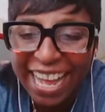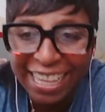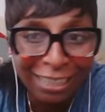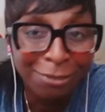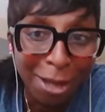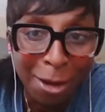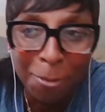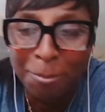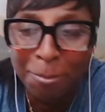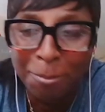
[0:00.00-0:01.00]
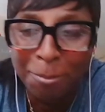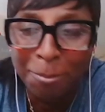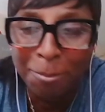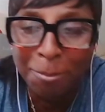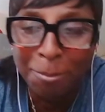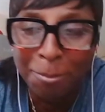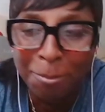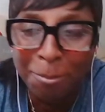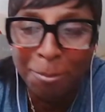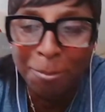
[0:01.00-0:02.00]
And that's what helped make me feel better.
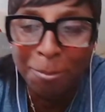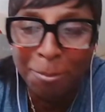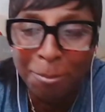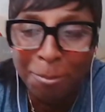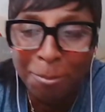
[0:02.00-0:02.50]
But I'm still